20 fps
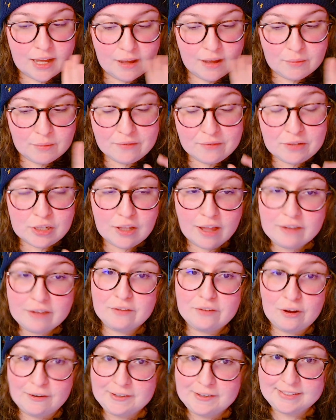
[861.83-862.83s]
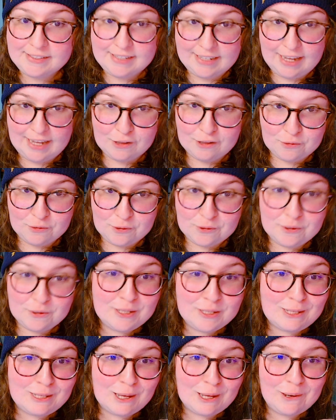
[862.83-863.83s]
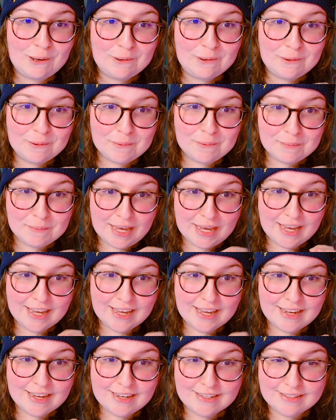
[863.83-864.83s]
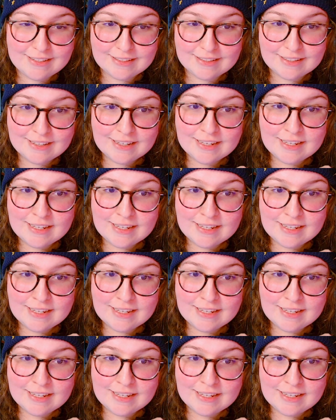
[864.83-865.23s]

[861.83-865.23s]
We have a lot of arcs to get through, so May is